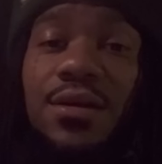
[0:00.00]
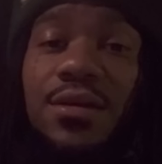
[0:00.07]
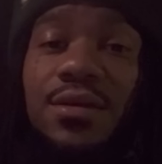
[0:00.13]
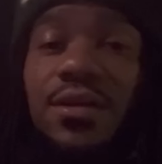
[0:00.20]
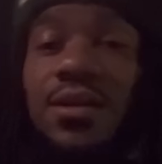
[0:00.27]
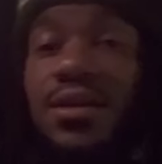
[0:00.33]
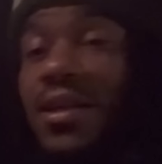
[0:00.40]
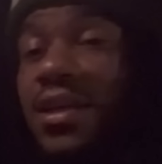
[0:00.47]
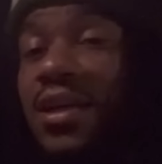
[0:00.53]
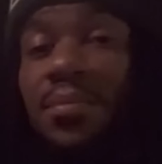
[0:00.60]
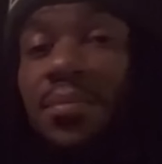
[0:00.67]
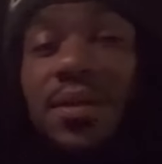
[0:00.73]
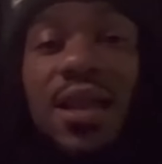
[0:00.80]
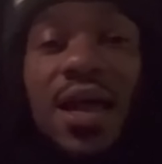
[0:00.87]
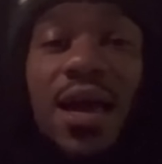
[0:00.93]
till a nigga
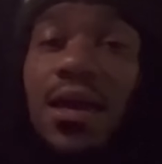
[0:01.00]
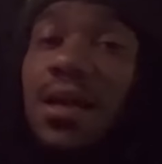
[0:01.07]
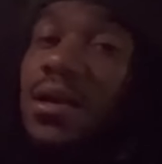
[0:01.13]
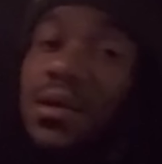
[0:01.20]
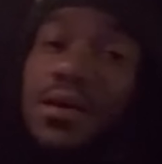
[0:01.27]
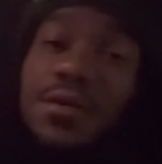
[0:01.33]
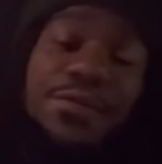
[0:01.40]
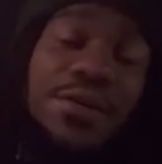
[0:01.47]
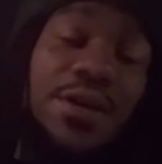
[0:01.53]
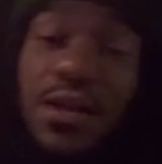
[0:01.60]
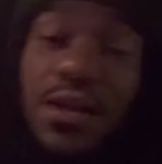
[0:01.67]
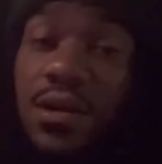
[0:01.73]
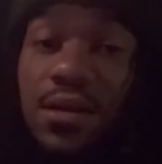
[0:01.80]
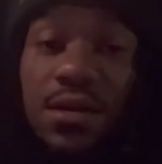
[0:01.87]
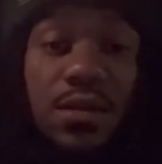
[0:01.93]
be like, fuck
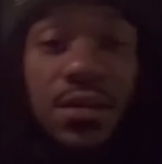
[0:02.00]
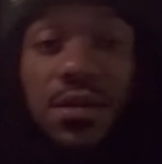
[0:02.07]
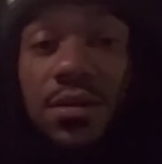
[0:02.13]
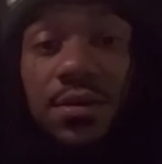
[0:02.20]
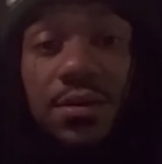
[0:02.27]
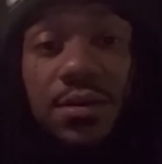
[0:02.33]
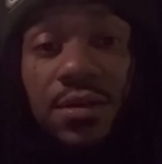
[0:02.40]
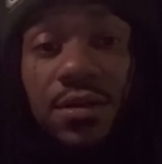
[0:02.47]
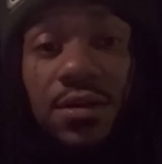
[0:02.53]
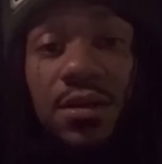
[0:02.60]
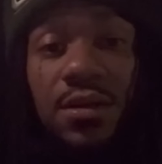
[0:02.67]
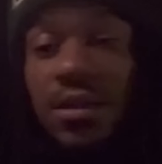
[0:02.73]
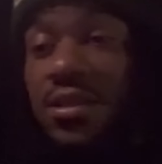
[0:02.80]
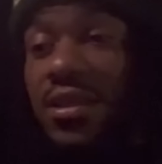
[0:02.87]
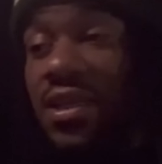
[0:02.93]
it.
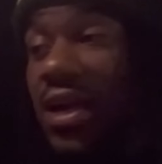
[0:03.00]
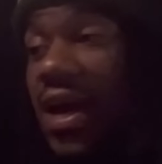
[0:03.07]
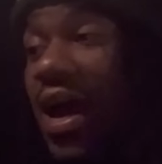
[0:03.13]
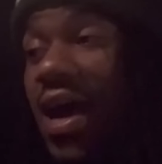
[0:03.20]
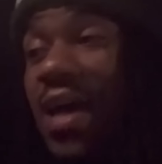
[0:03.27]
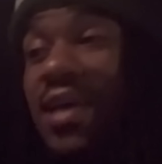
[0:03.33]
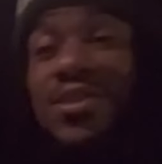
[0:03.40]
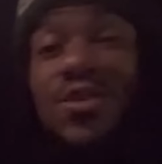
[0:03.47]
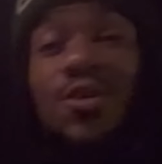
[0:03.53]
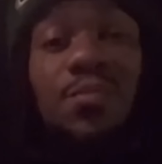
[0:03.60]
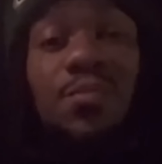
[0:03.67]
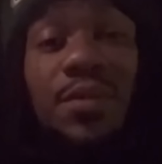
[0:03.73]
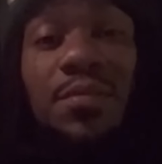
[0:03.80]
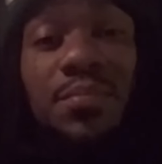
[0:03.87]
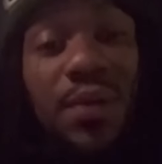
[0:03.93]
Because these guys don't
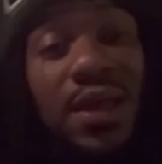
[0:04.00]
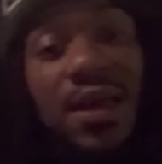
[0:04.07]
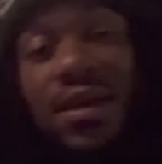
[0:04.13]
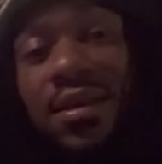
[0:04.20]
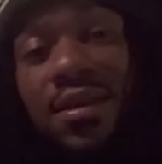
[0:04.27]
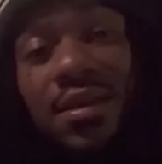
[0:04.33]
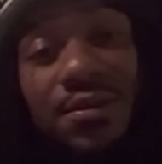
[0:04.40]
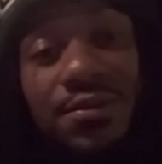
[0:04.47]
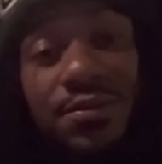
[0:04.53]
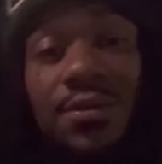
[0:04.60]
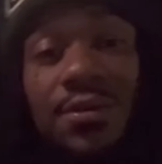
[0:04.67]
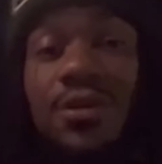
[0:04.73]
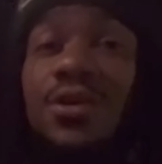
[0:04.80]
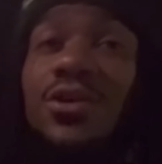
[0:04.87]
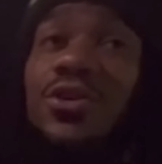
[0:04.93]
be player enough.
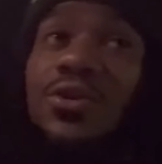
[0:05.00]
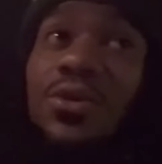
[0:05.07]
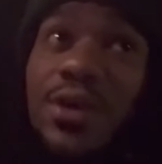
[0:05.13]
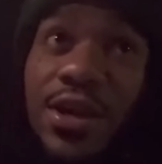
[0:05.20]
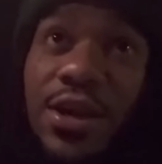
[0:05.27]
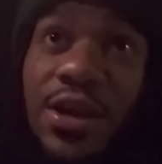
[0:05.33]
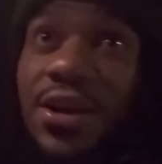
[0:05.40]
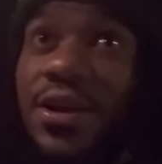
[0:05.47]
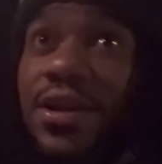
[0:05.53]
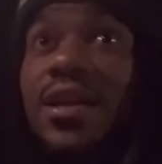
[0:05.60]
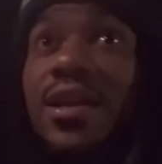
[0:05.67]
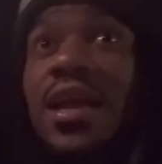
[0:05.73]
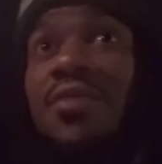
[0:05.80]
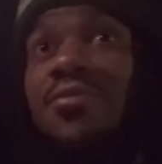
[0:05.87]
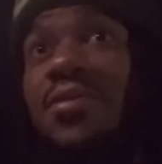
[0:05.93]
You'll hear it
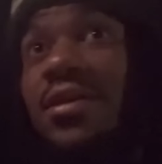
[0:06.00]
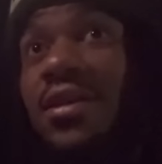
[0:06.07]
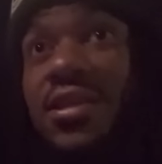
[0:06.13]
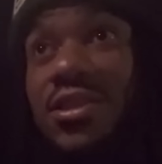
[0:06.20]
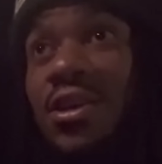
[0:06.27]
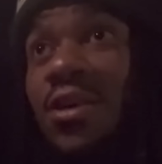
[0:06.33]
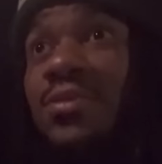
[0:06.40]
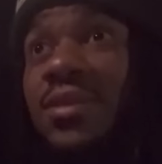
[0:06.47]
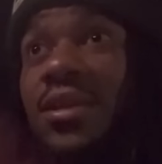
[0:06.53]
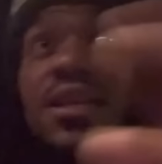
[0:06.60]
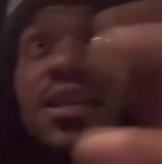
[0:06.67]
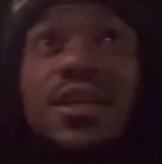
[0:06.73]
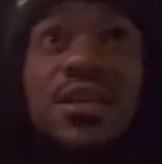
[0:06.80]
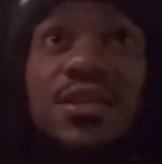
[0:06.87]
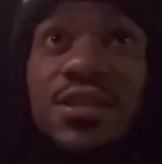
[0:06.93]
in the songs that
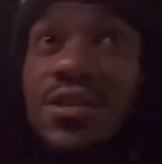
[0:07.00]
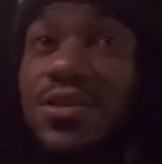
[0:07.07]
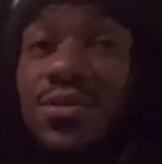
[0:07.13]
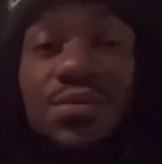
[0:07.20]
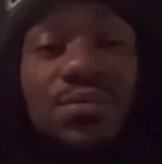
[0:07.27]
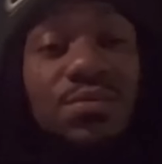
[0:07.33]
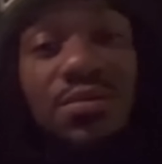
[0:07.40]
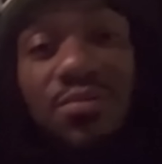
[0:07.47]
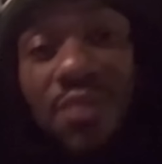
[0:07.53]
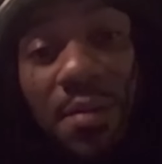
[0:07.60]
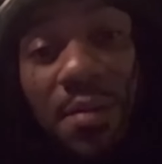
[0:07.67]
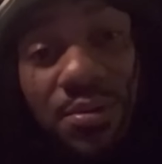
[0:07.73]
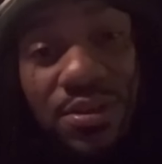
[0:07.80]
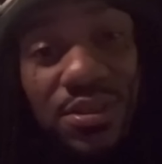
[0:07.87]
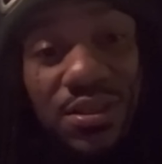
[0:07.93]
they listen to with
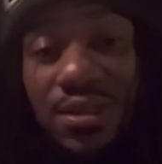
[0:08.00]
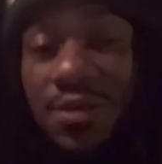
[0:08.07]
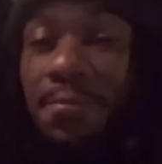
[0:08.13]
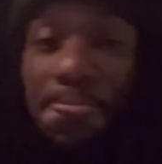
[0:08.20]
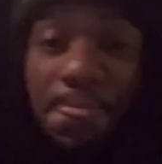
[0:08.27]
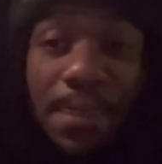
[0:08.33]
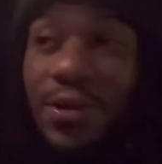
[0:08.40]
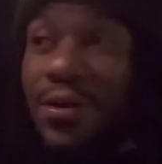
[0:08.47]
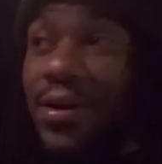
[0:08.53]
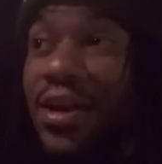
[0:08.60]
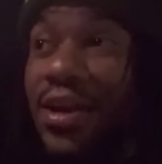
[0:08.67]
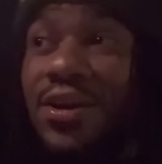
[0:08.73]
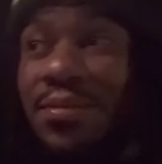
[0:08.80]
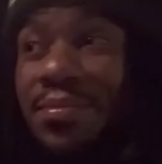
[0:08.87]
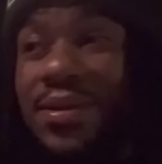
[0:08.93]
rappers and shit. You
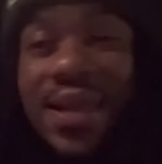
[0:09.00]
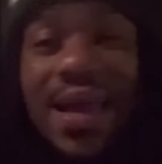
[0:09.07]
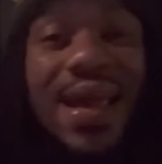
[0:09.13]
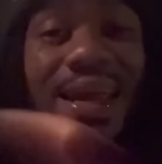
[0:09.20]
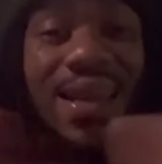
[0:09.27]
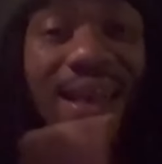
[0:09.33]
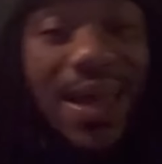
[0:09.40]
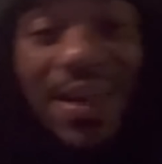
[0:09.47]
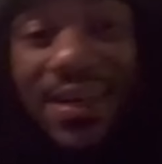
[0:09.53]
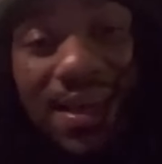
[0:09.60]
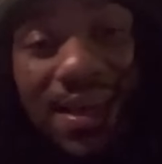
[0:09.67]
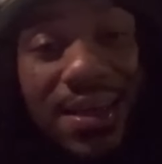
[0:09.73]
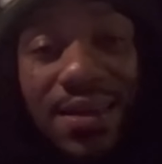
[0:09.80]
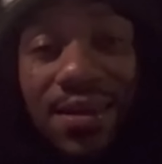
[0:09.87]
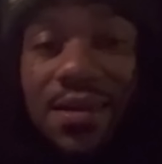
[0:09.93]
hear it, but they ain't like
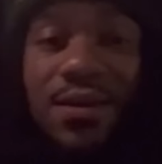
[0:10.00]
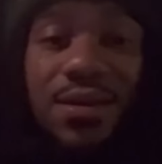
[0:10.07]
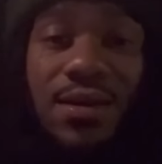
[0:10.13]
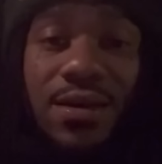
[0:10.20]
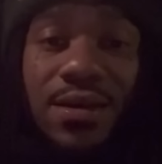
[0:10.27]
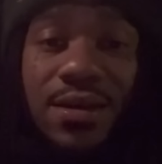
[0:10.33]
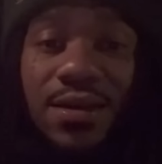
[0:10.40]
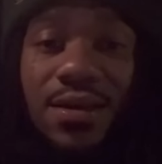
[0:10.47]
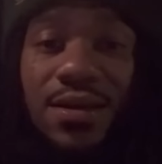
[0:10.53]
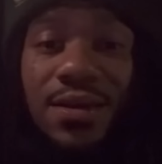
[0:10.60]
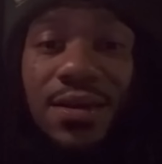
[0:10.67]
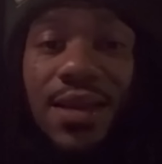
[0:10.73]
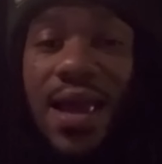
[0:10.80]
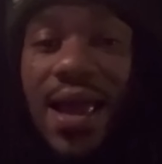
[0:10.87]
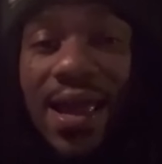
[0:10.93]
that.
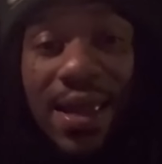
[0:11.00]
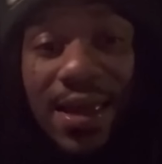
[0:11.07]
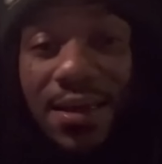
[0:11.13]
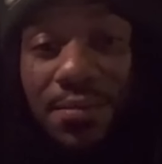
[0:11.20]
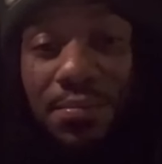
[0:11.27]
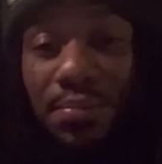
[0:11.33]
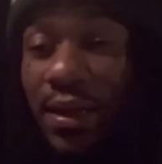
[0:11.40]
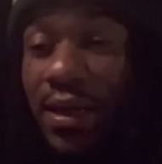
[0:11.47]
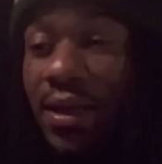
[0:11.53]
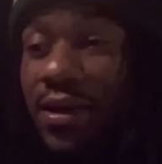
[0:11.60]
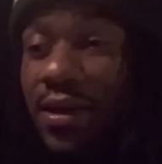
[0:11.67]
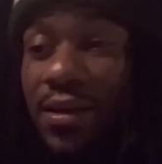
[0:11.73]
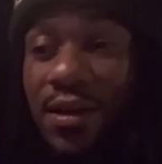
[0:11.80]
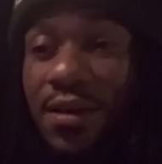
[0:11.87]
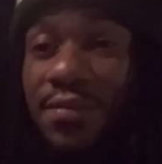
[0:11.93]
They ain't player
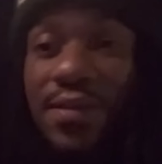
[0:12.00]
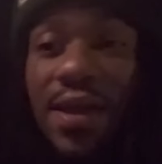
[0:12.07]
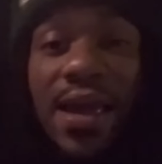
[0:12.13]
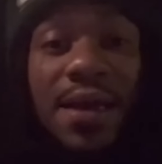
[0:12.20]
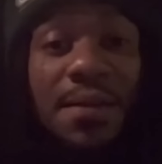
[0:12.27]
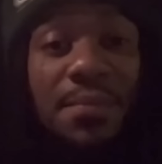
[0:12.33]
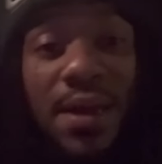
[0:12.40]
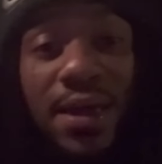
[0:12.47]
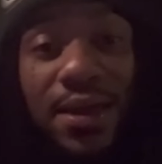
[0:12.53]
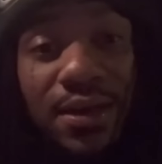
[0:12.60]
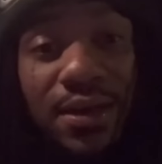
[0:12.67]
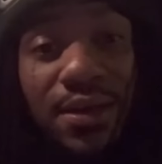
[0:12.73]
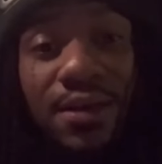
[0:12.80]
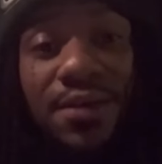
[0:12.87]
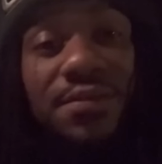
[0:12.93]
enough. They ain't man
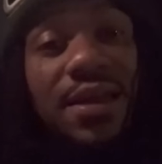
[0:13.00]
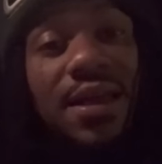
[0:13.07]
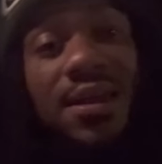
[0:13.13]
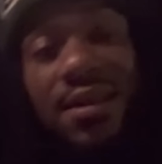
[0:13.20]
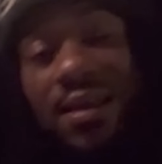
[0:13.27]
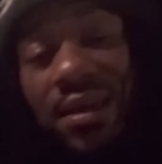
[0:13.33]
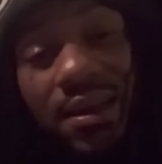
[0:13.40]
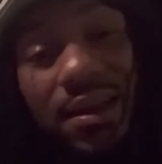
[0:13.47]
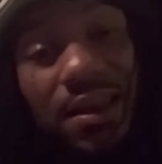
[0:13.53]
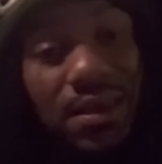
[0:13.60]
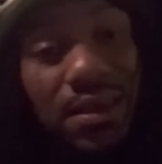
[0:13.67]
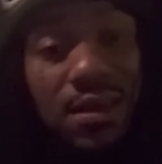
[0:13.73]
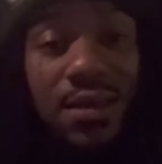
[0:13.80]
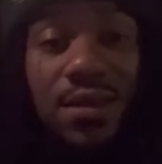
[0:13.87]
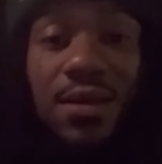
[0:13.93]
enough. They ain't none of
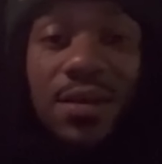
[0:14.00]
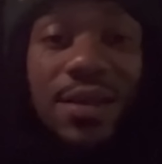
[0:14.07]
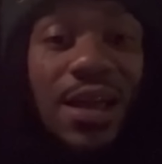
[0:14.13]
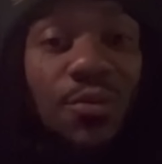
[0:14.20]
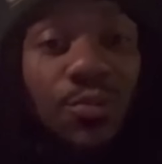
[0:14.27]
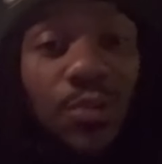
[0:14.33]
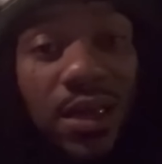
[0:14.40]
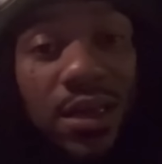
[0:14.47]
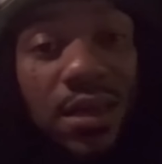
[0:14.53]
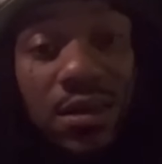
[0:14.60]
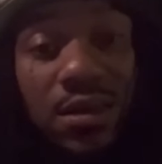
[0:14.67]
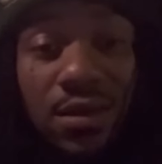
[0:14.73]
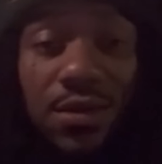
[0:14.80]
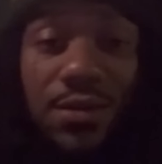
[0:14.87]
that. They weak.